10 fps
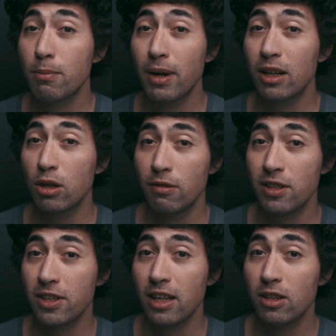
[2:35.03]
with bag over
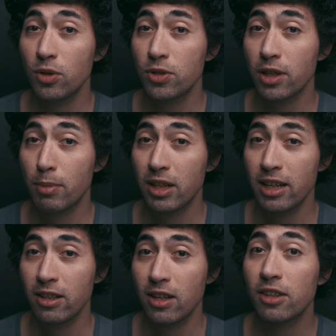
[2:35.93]
his head using a
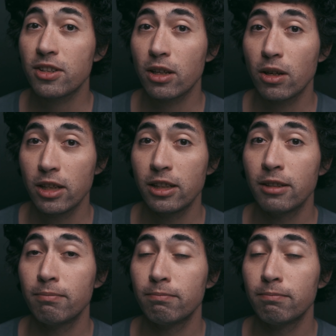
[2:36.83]
banana as a gun.